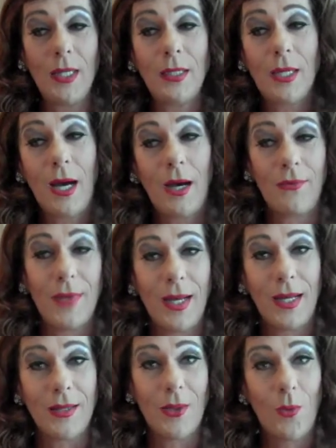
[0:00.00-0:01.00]

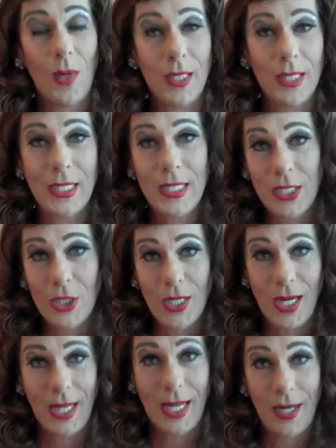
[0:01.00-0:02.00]
caveat, the one condition
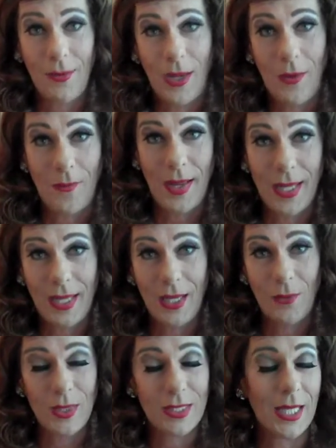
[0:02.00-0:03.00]
I had about making
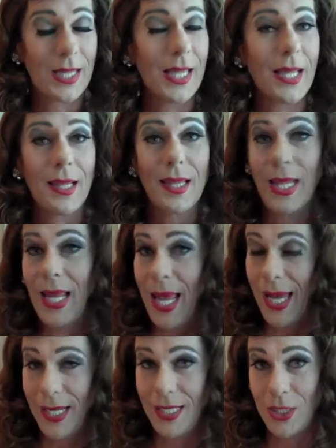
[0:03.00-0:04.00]
it was that they
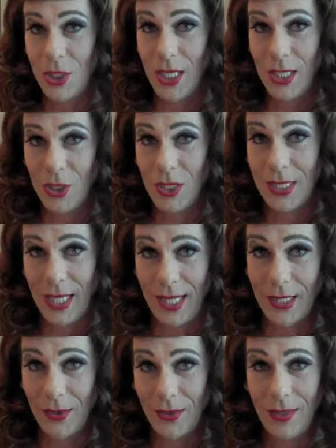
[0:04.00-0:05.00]
had to change the
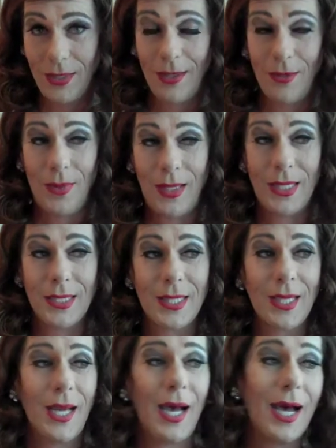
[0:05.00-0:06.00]
title, because
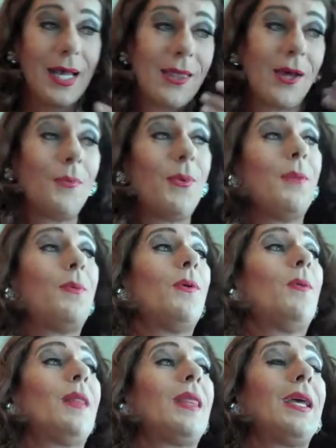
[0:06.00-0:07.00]
I thought people
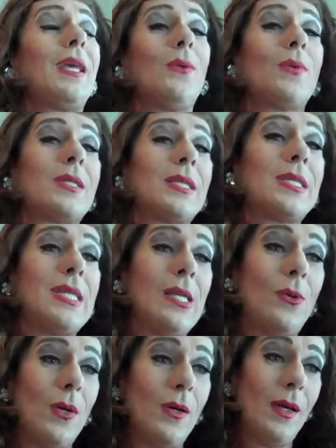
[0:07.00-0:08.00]
would think it was a
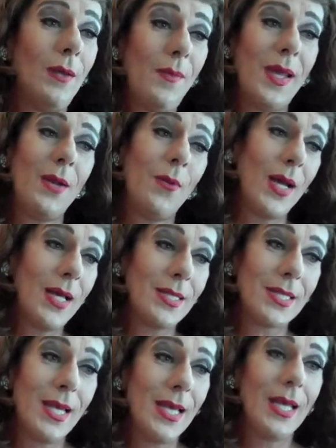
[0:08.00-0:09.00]
sequel. In many
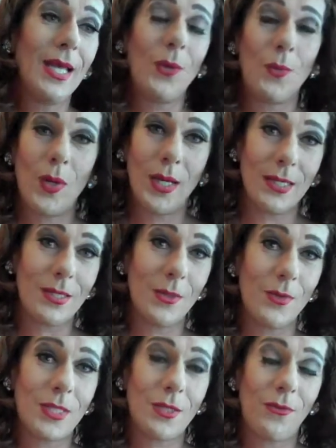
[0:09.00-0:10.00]
ways, it was. It
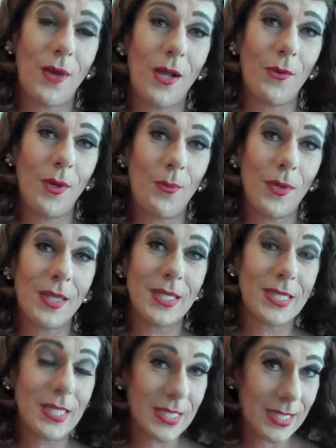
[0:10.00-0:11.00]
was to follow up with the
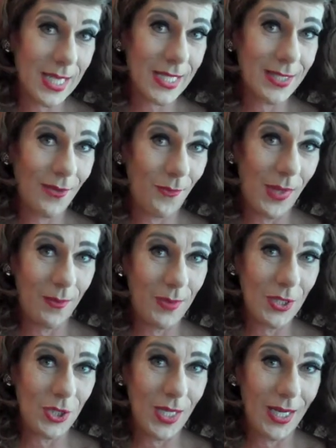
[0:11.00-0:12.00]
success of Baby
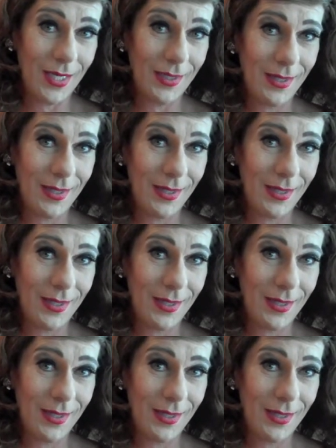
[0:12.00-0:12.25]
Jane